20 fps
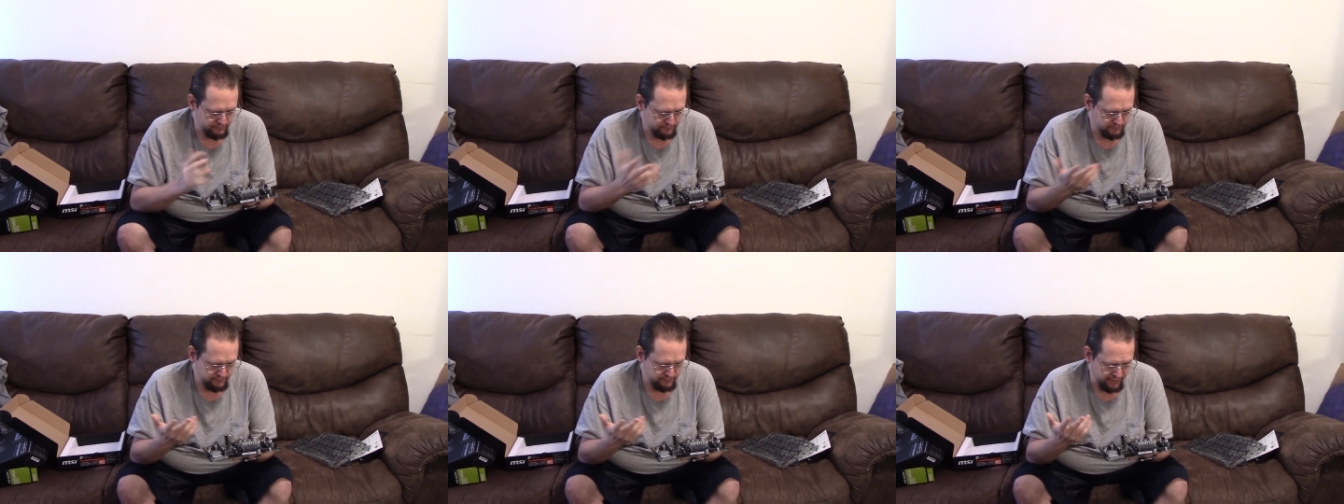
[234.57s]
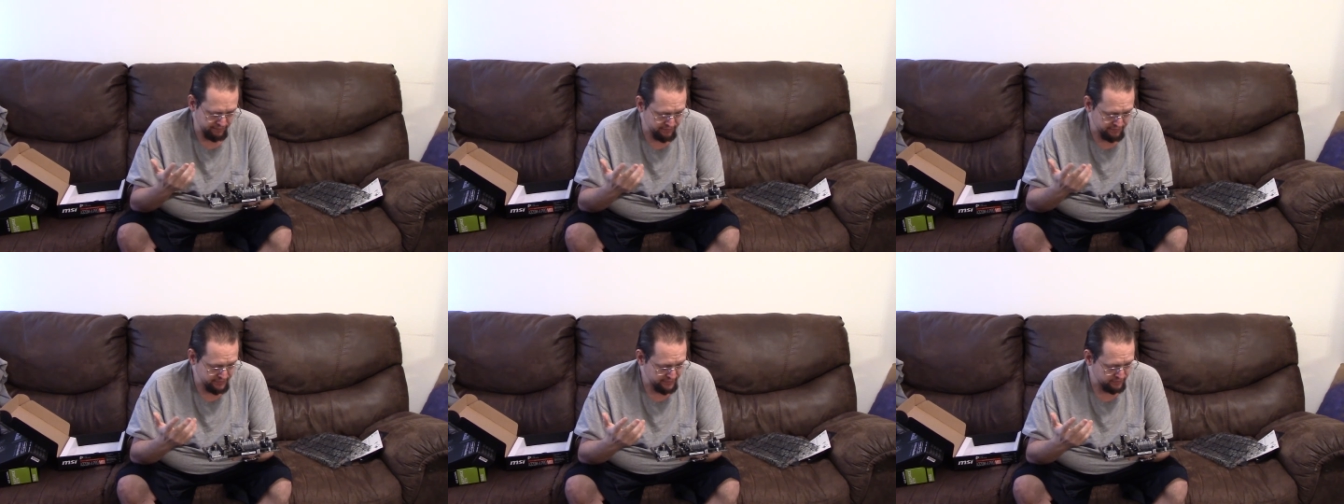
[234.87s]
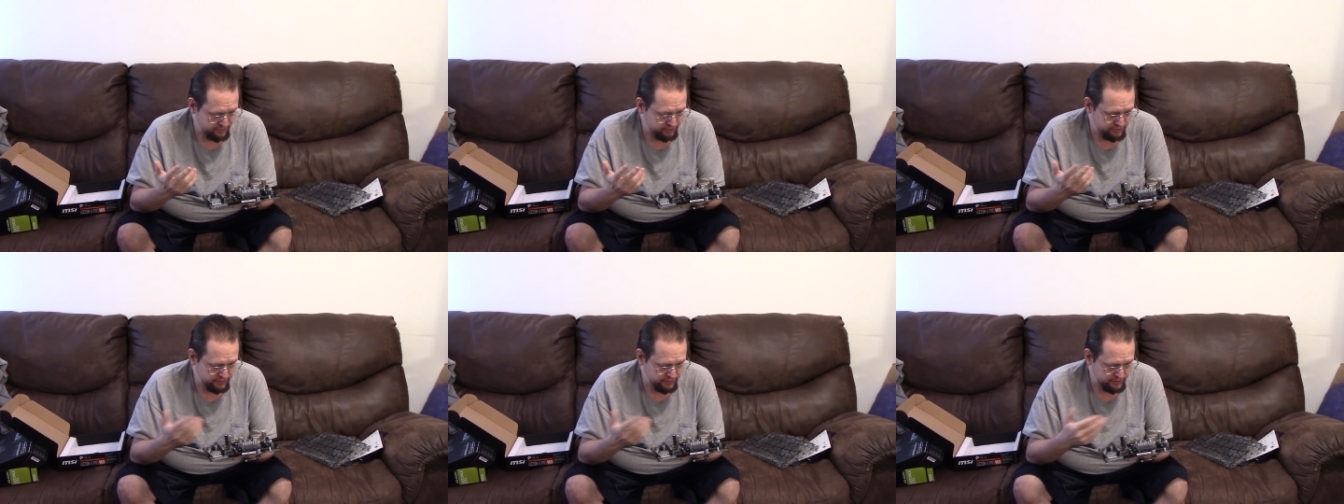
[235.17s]

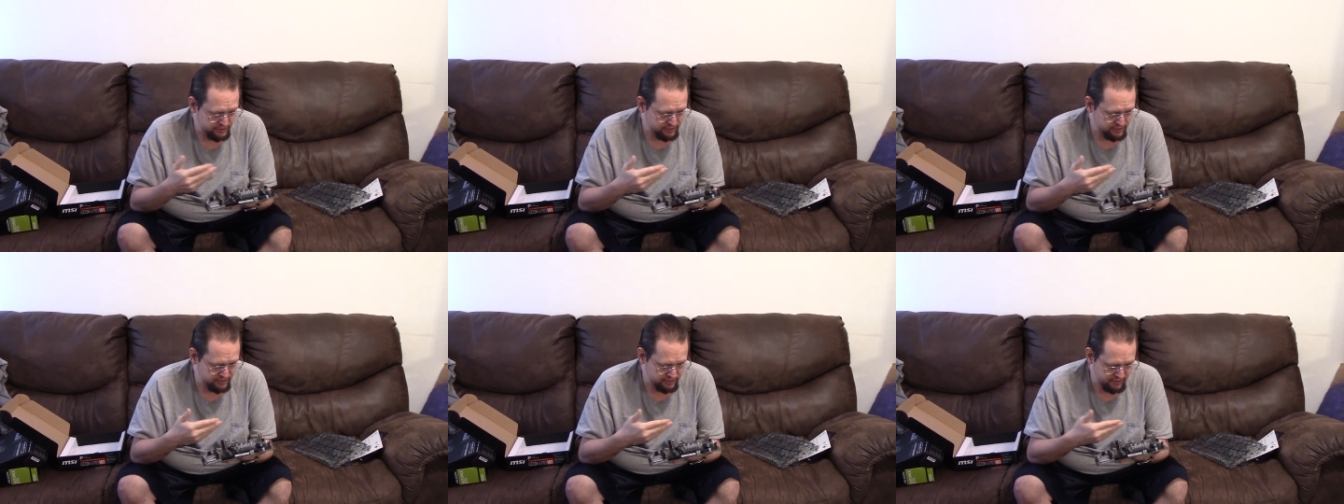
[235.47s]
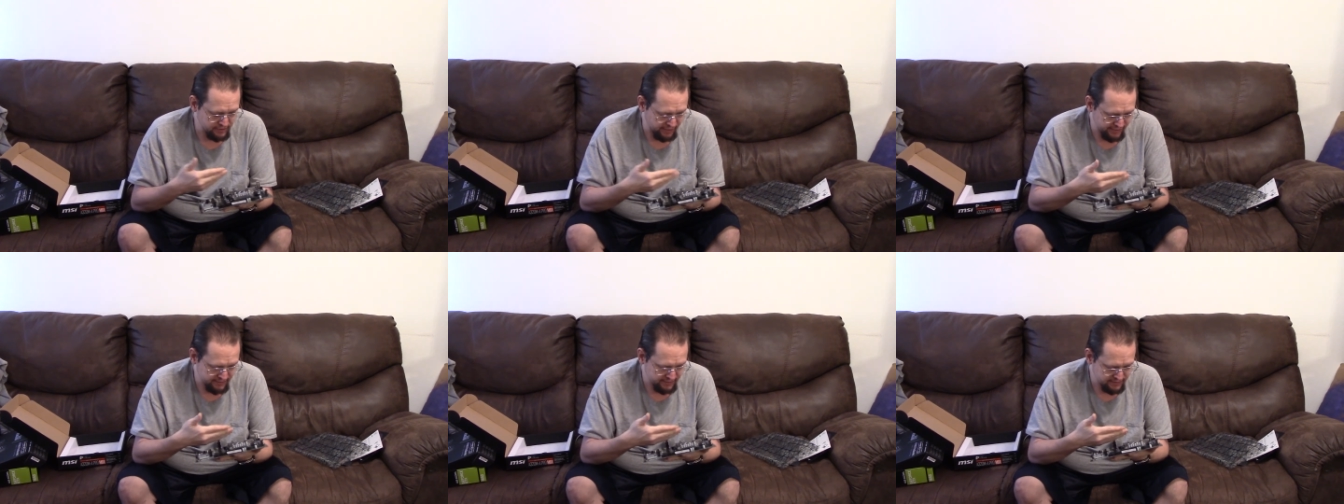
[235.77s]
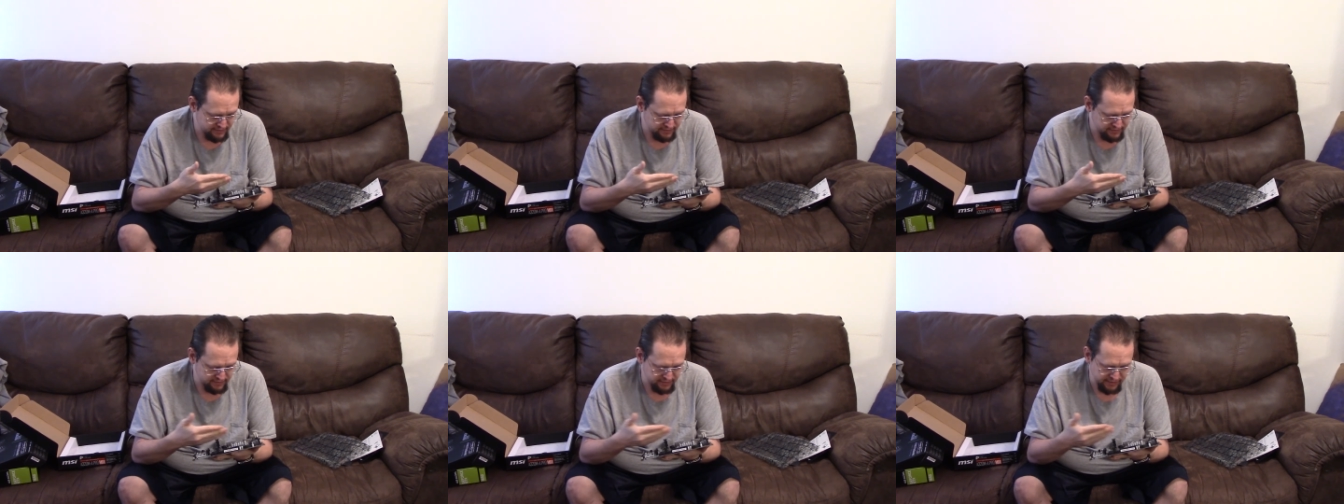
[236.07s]
Everything looks
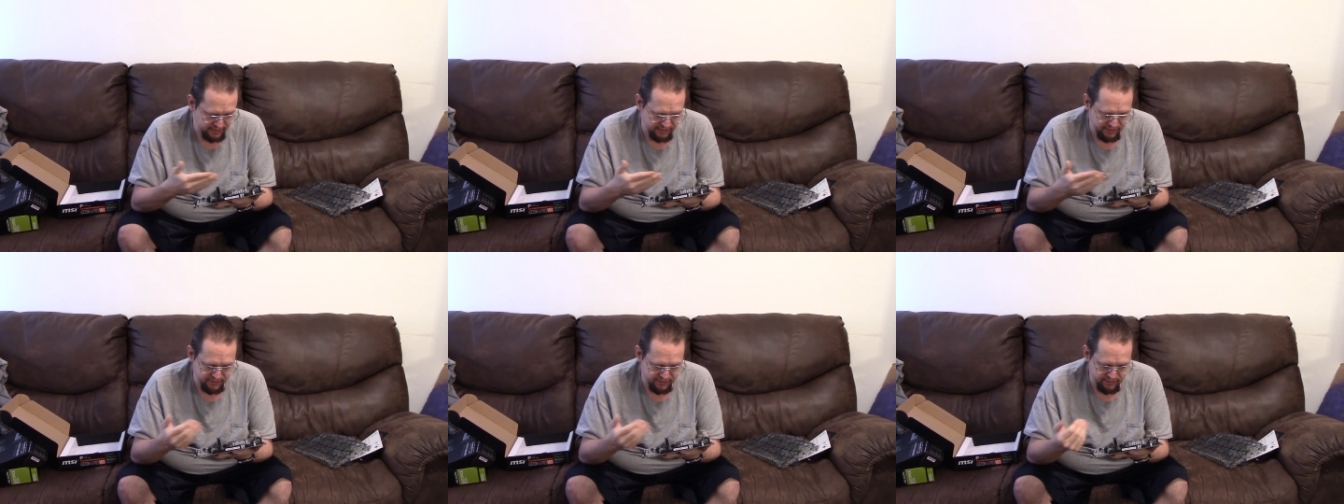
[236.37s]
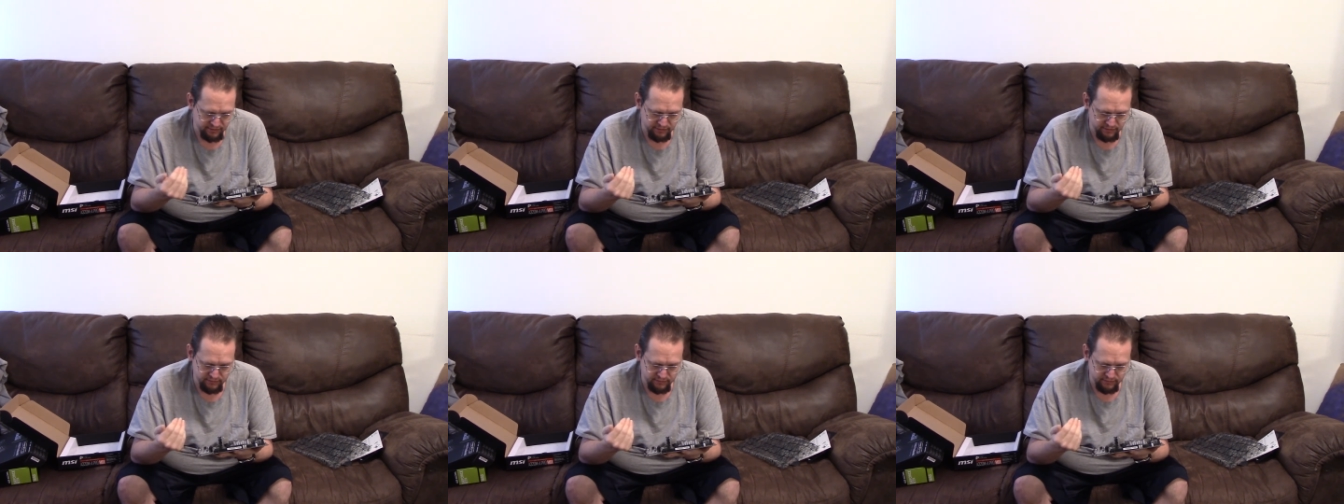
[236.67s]
nice, neat.